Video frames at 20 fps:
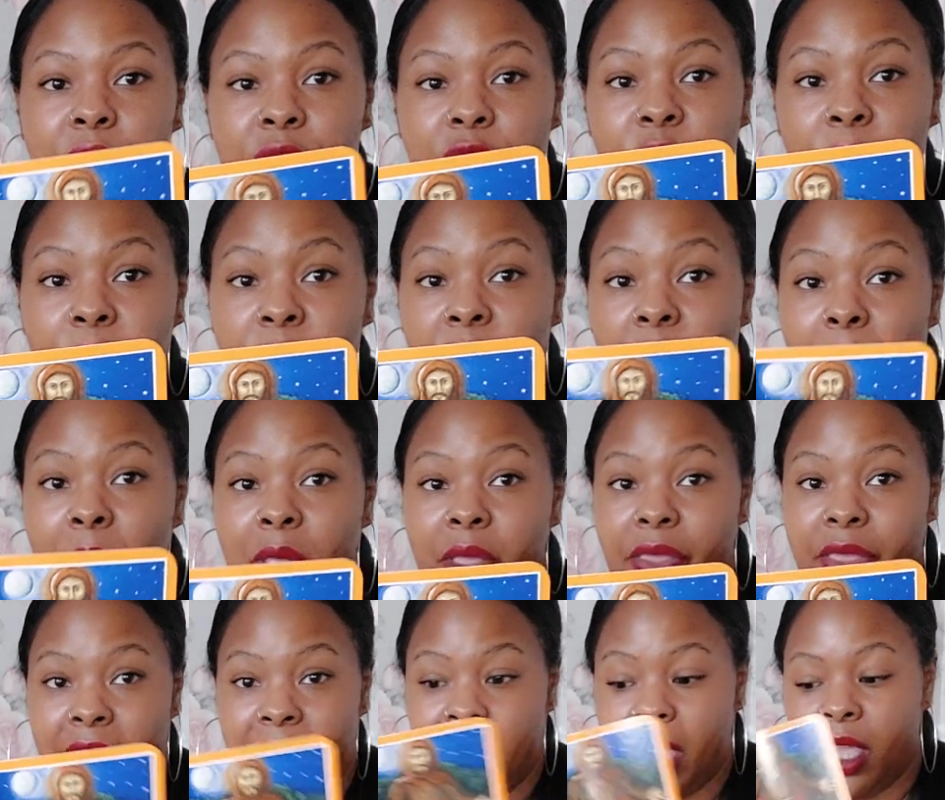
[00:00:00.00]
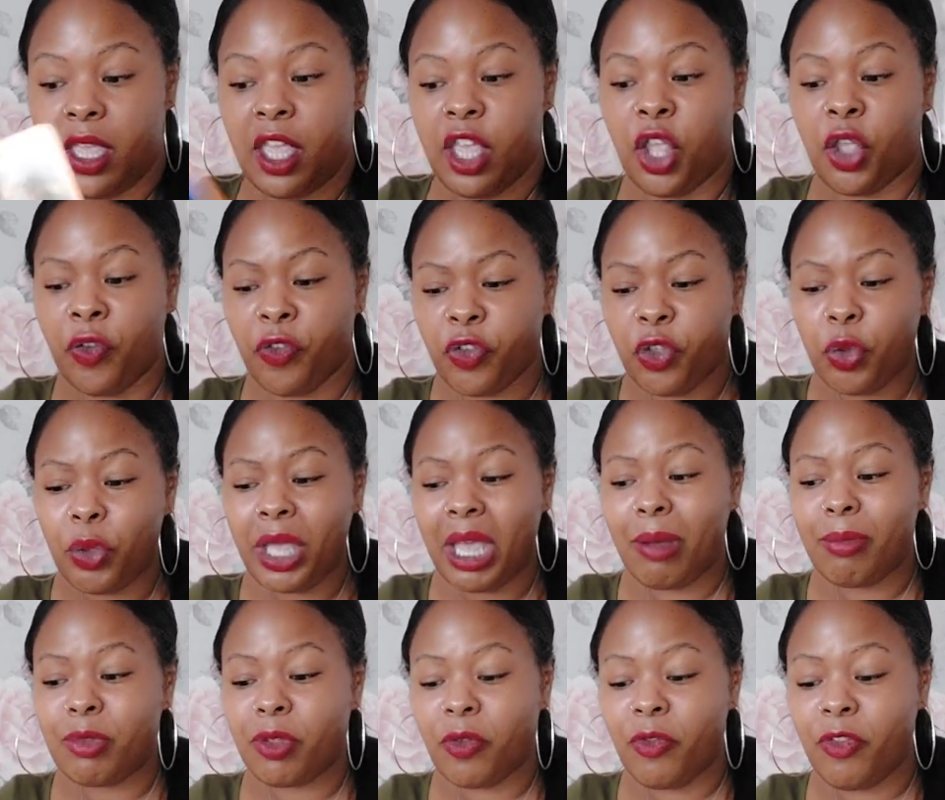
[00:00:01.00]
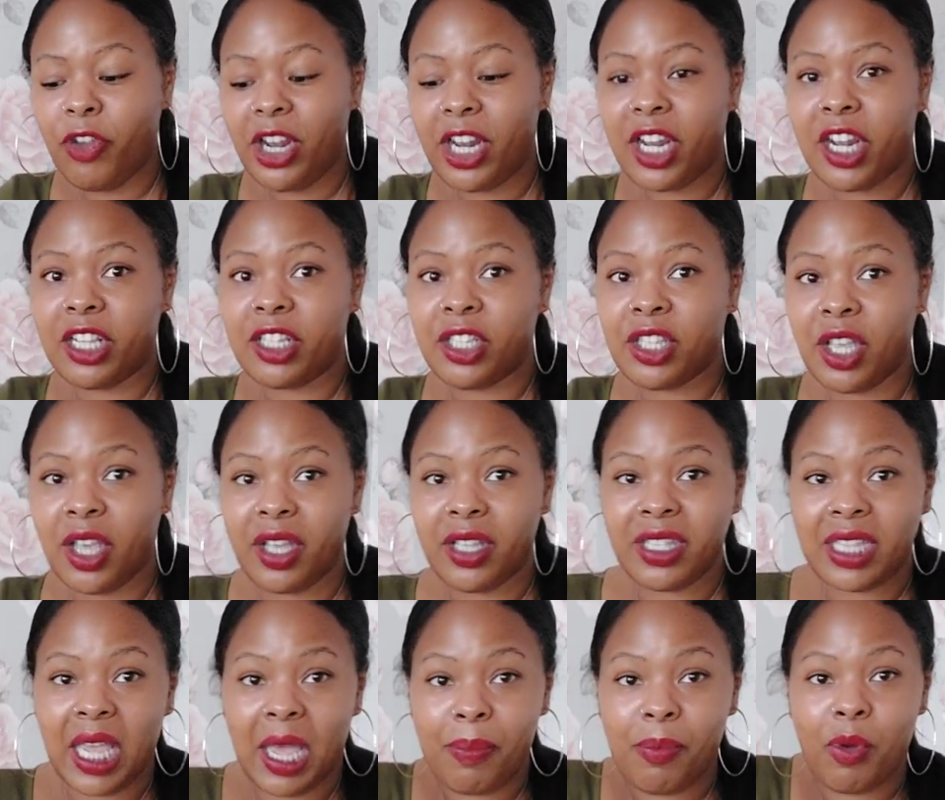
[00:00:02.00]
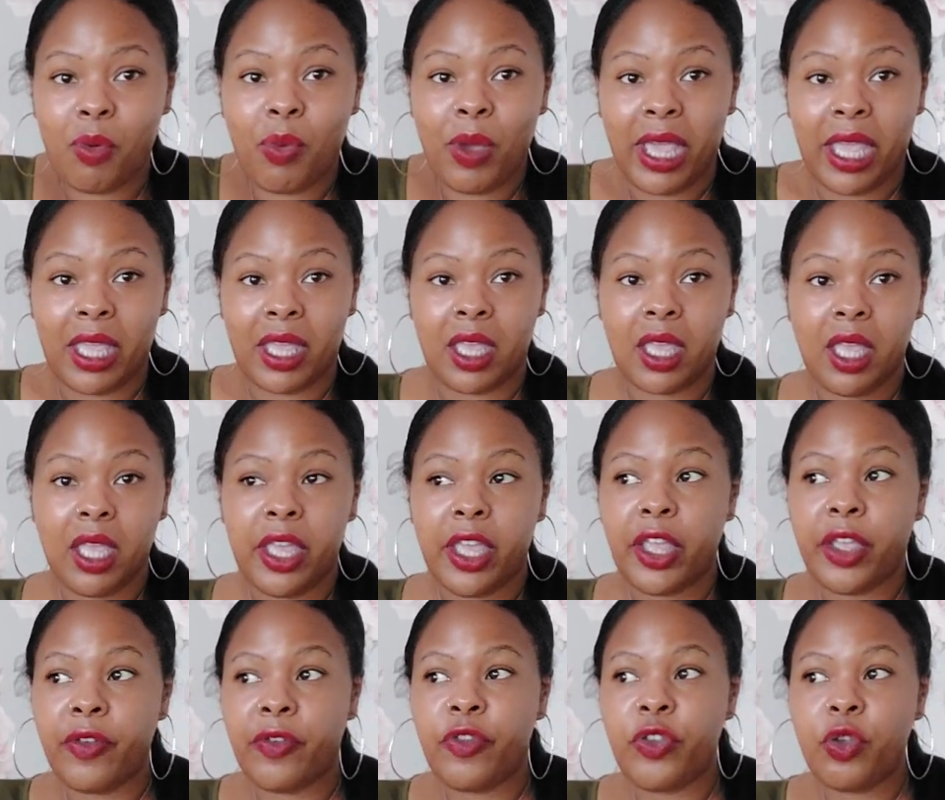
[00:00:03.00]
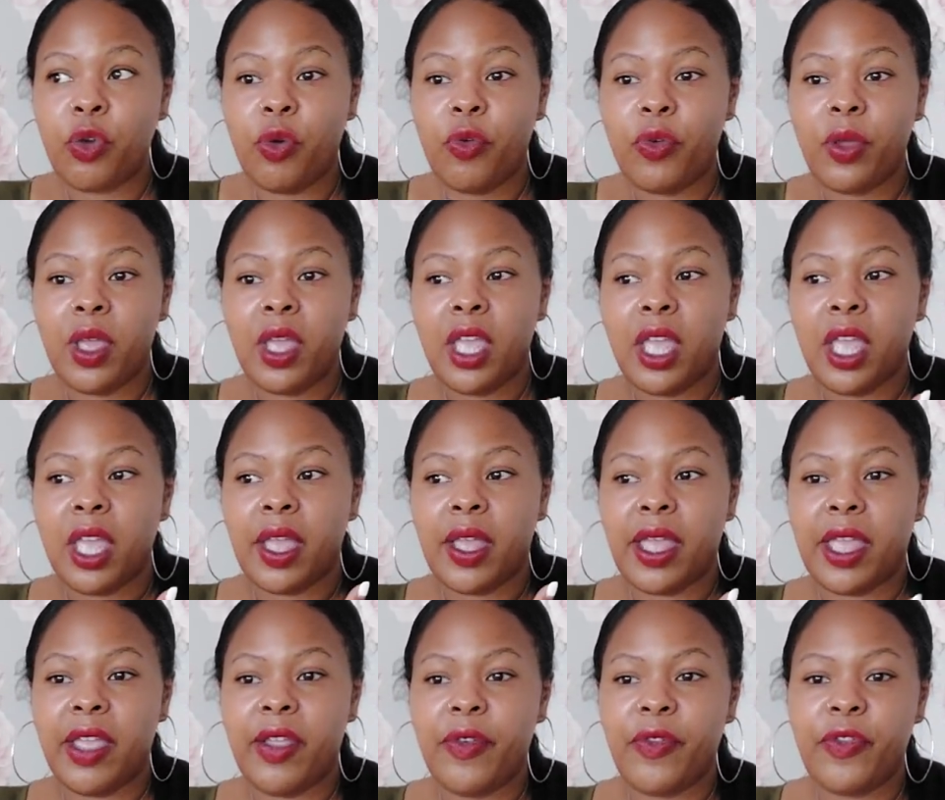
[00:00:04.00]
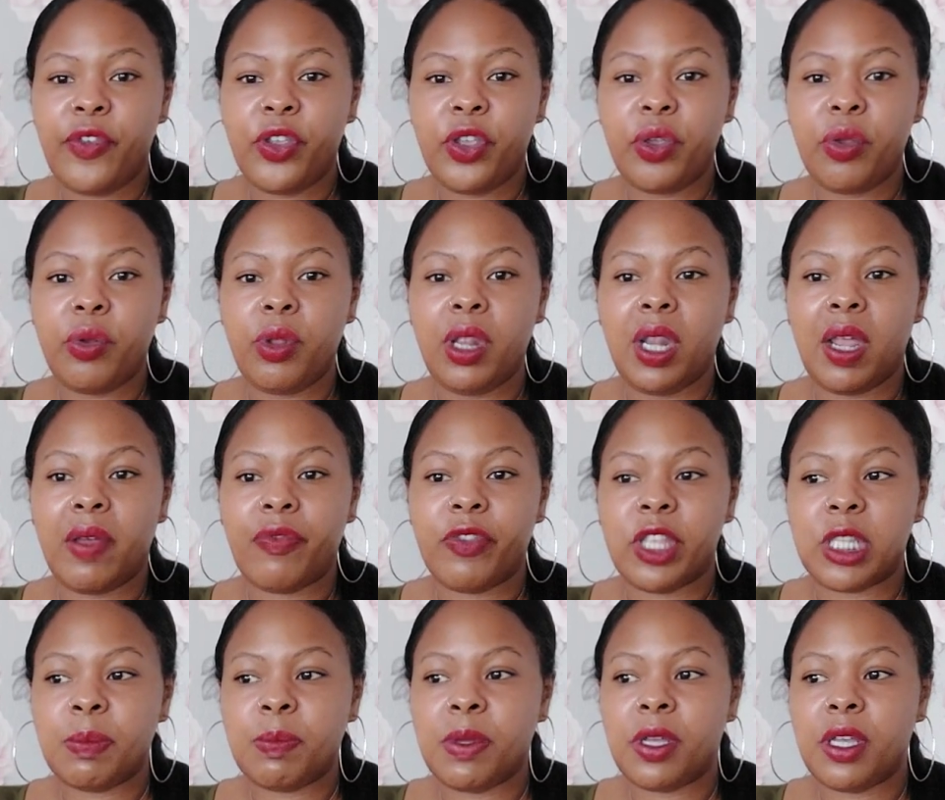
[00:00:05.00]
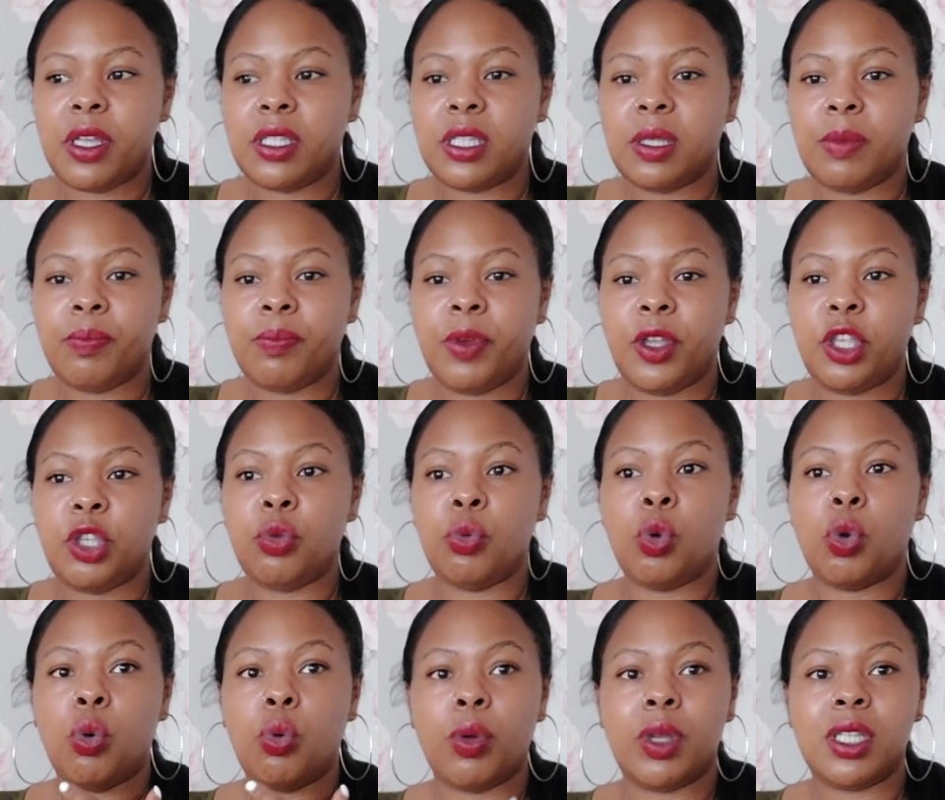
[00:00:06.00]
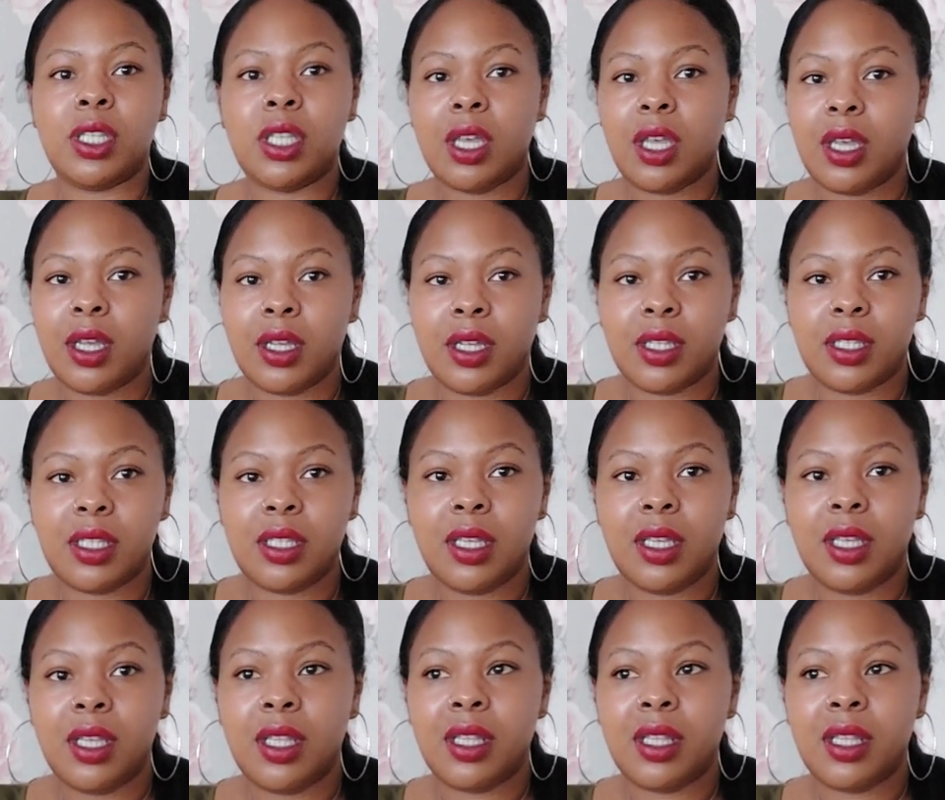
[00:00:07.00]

from going there. If you kept on feeling a certain type of way, if you love this person but you were always hurt,